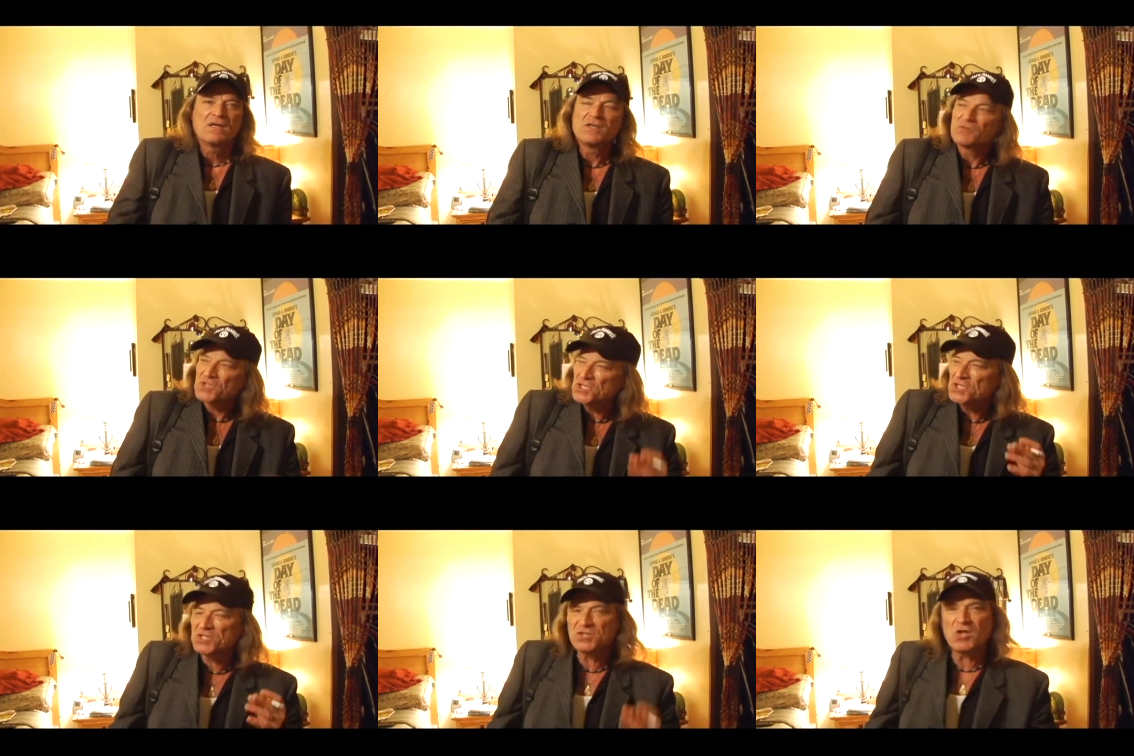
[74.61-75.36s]
You
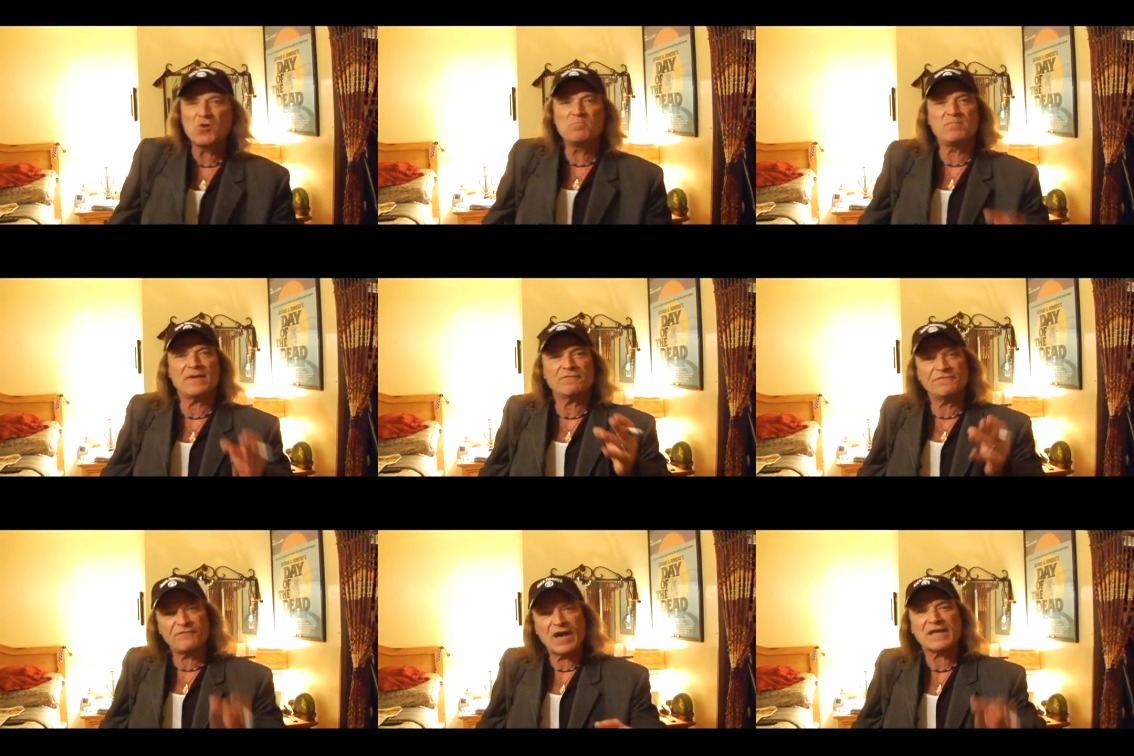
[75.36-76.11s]
stupid
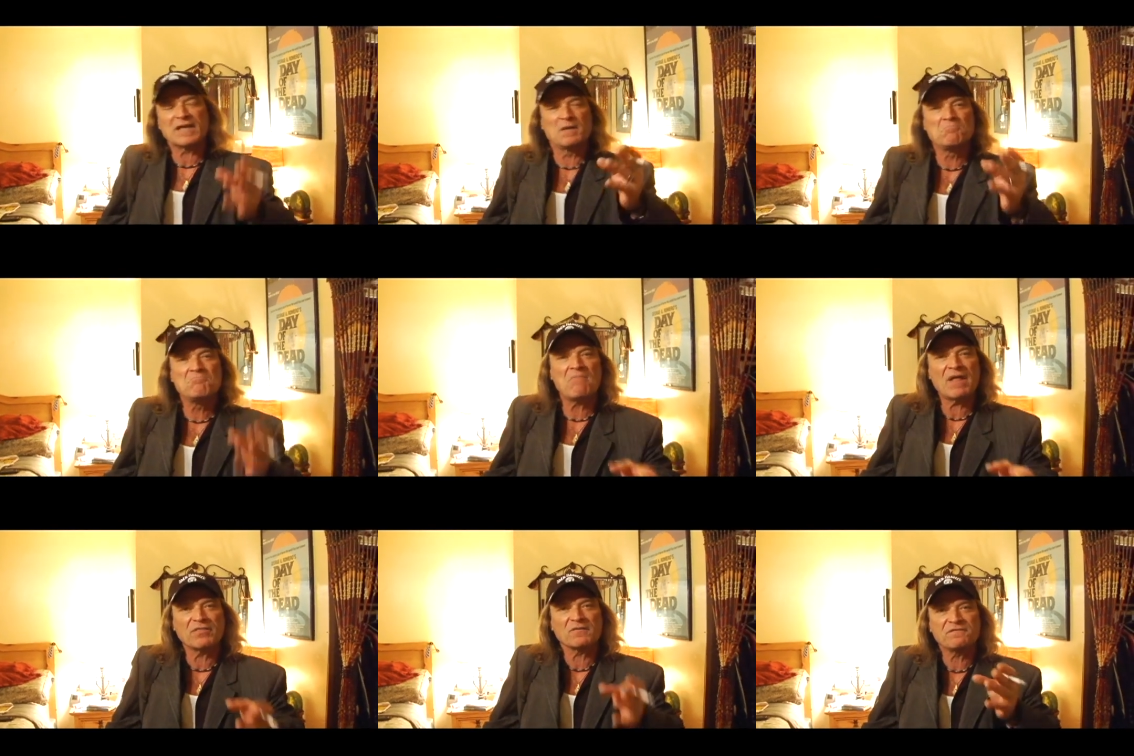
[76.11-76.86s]
fucking
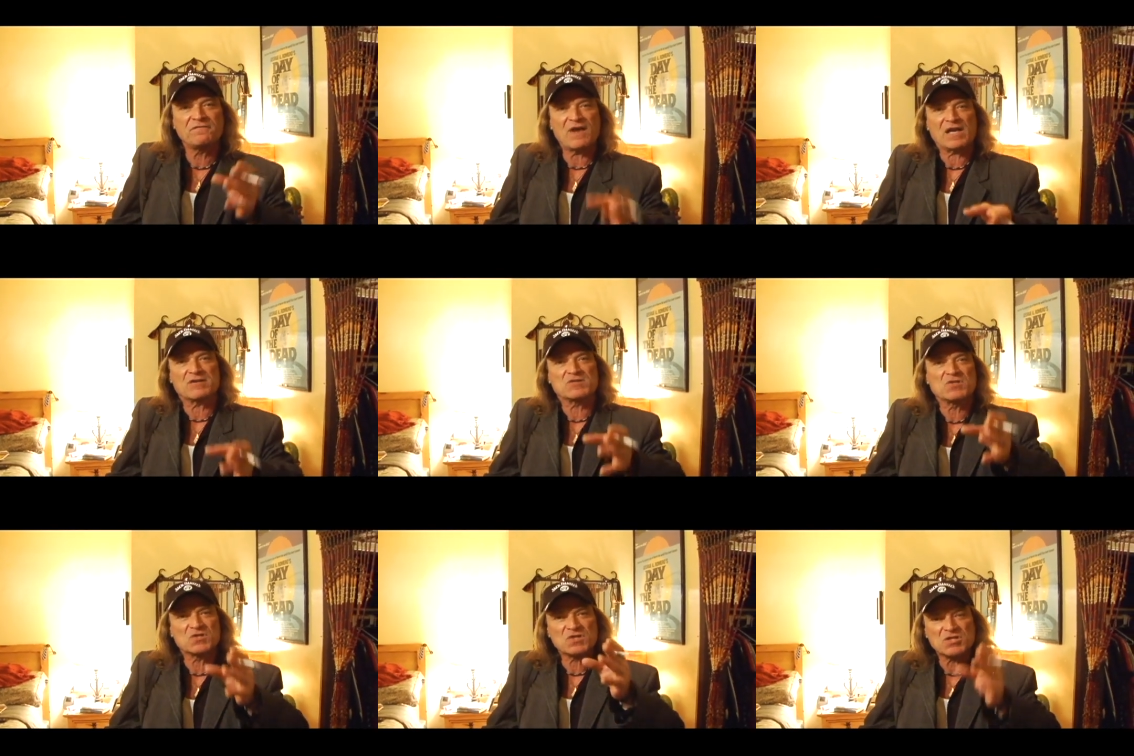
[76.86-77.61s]

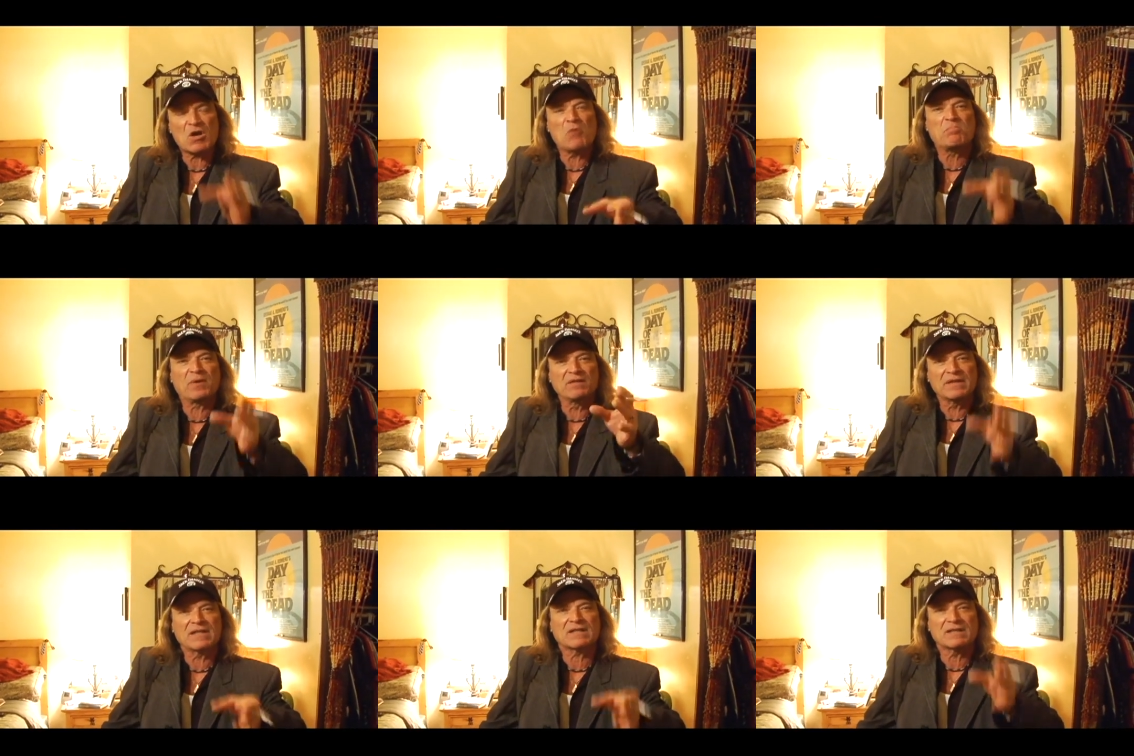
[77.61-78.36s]
motherfuckers. You're so
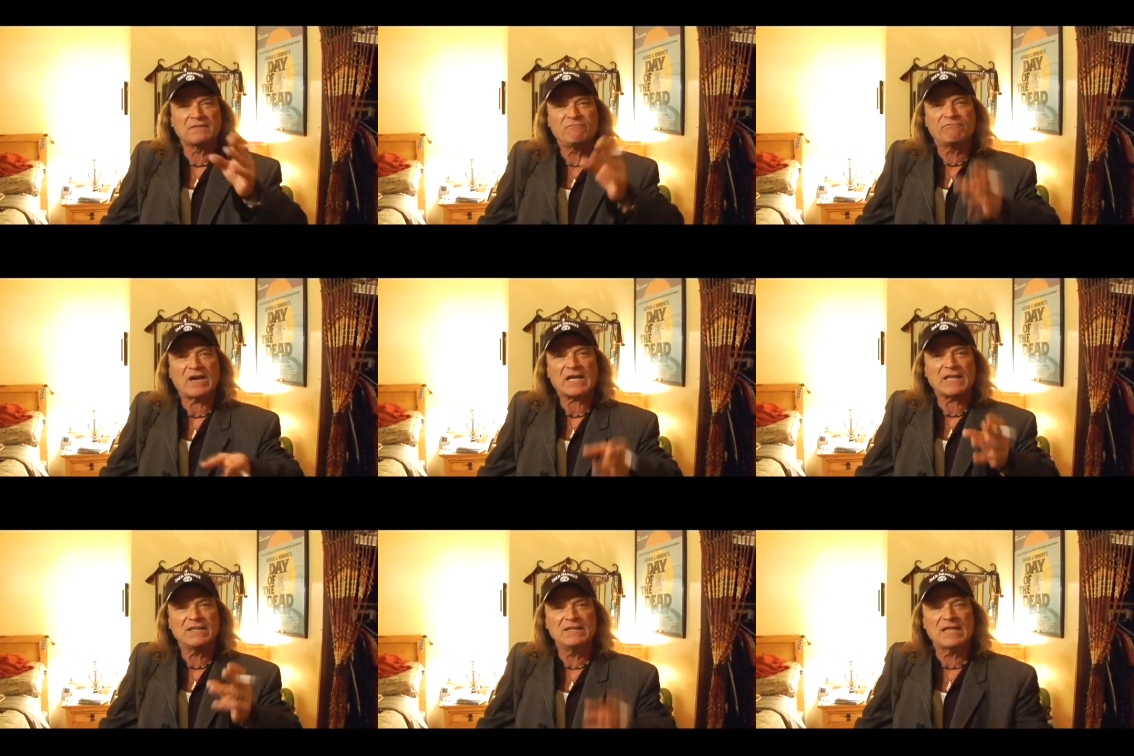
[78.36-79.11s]
politically
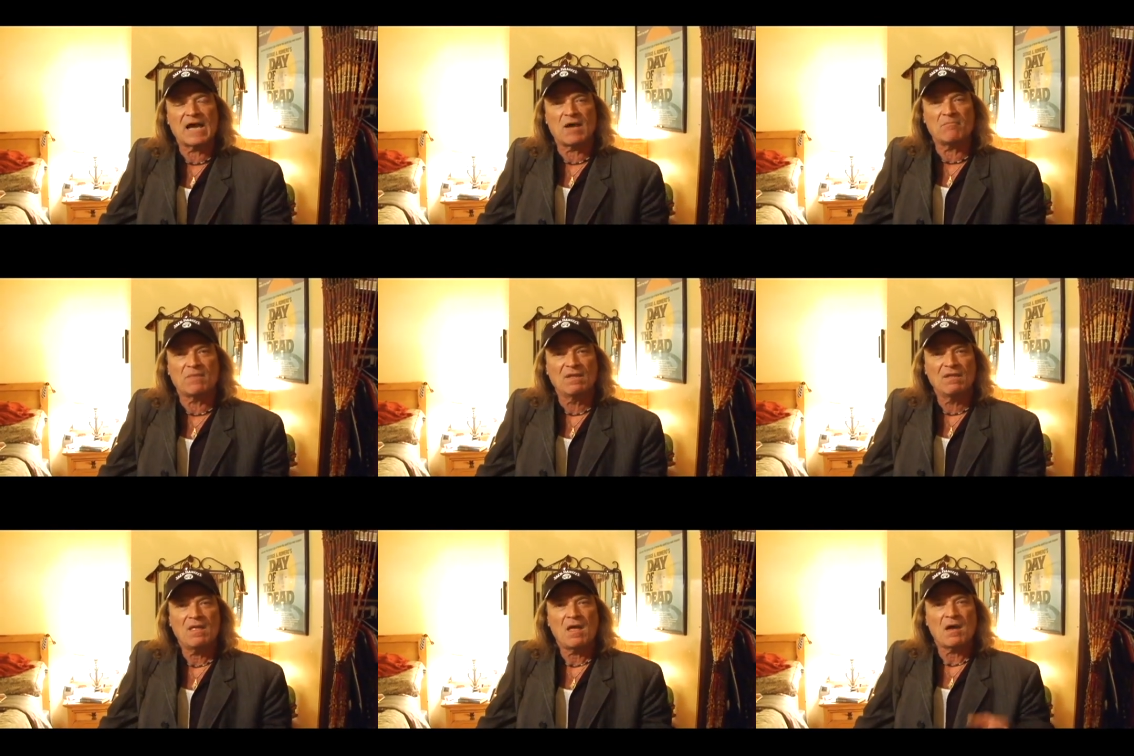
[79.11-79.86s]
fucking dumb.
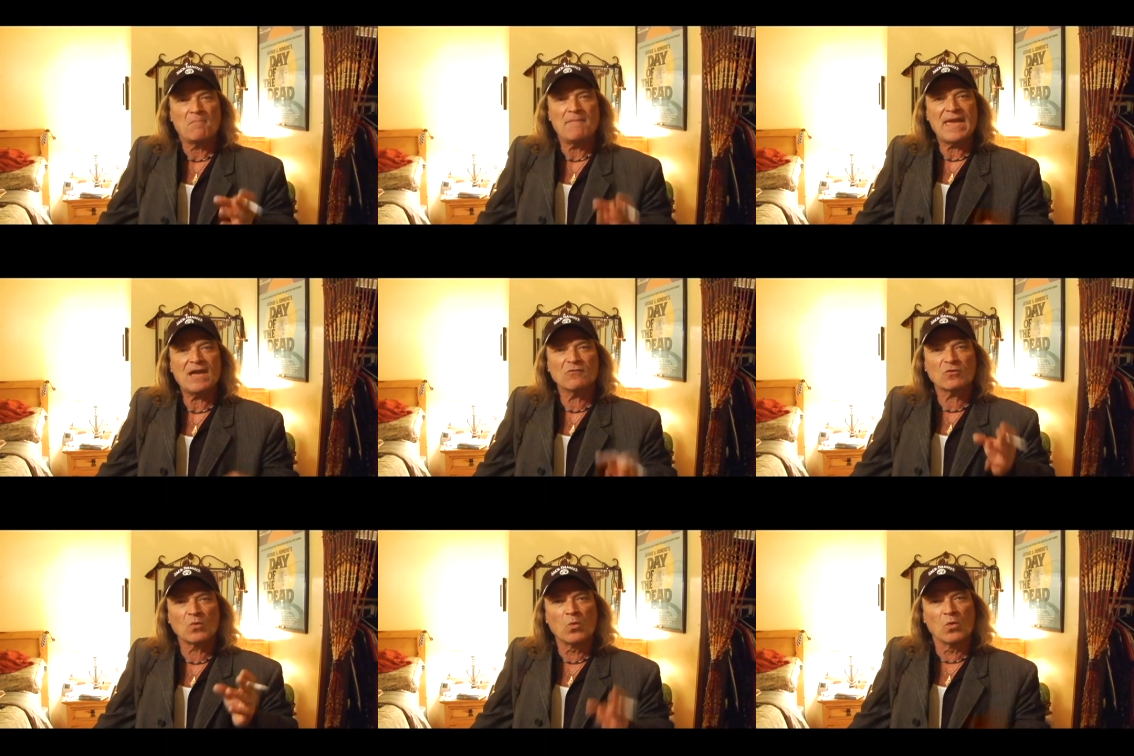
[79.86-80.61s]
A man
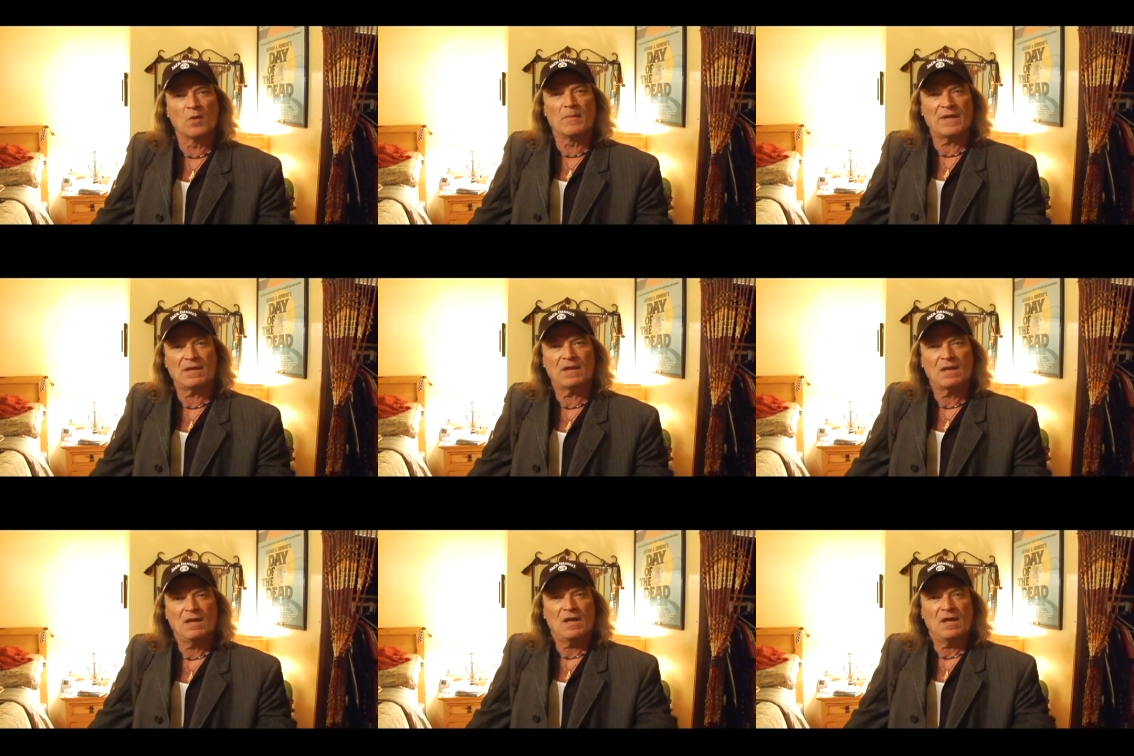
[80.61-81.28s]
or a woman